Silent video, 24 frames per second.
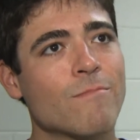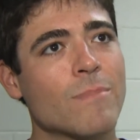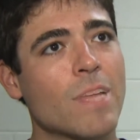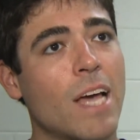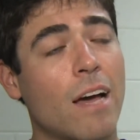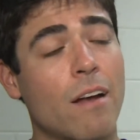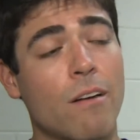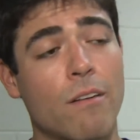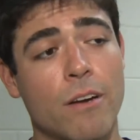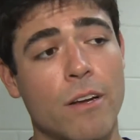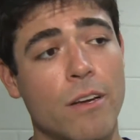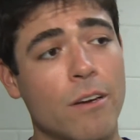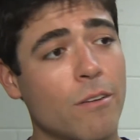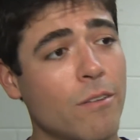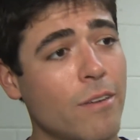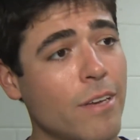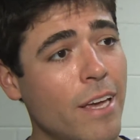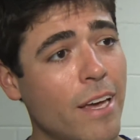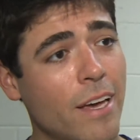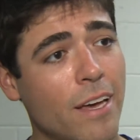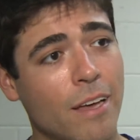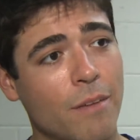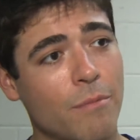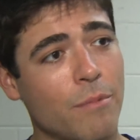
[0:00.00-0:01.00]
I don't know.
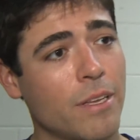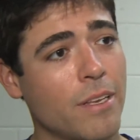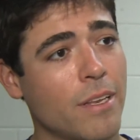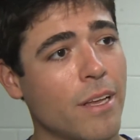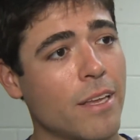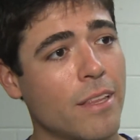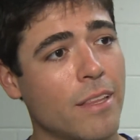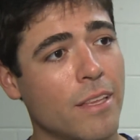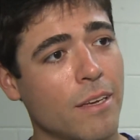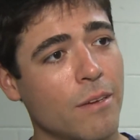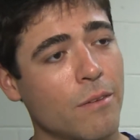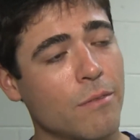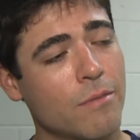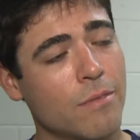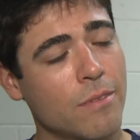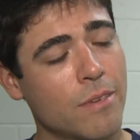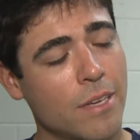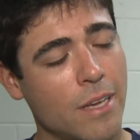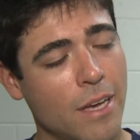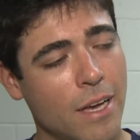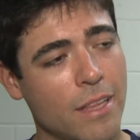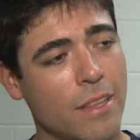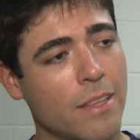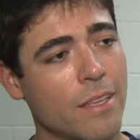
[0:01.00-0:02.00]
Yeah, I mean, I think
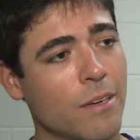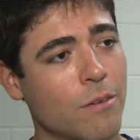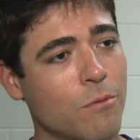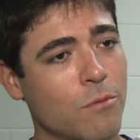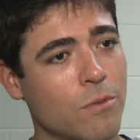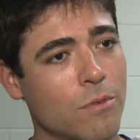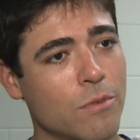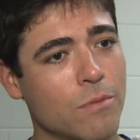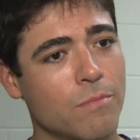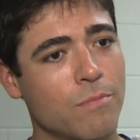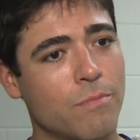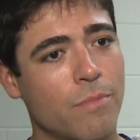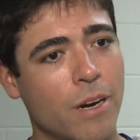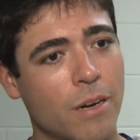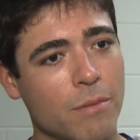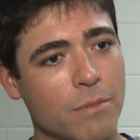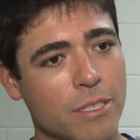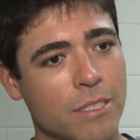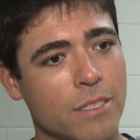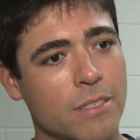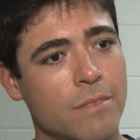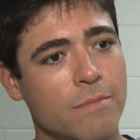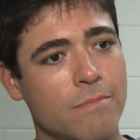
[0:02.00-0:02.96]
I think we'll probably